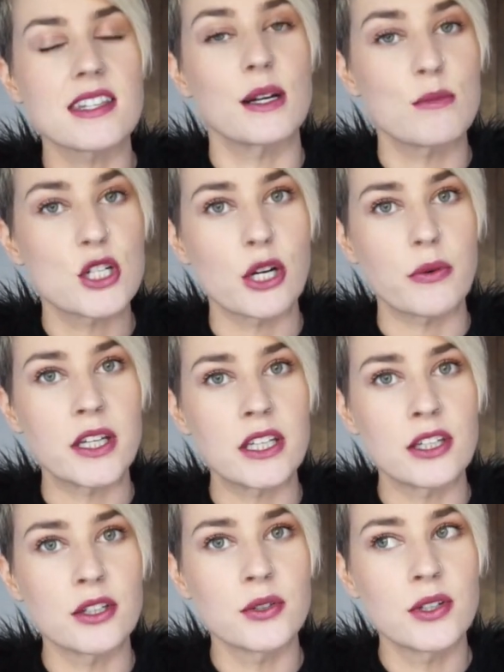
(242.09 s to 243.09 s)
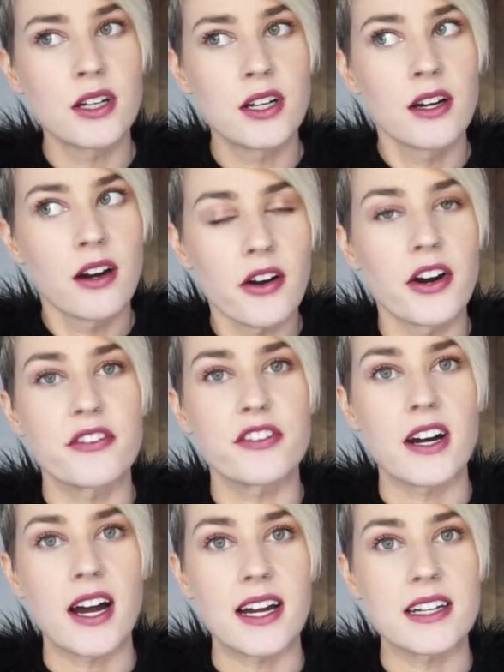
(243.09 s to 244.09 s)
that I'm showing you are
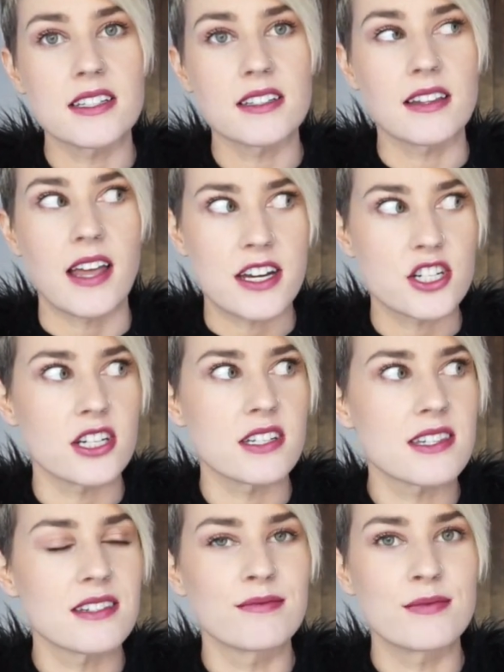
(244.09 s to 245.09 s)
for eyelashes.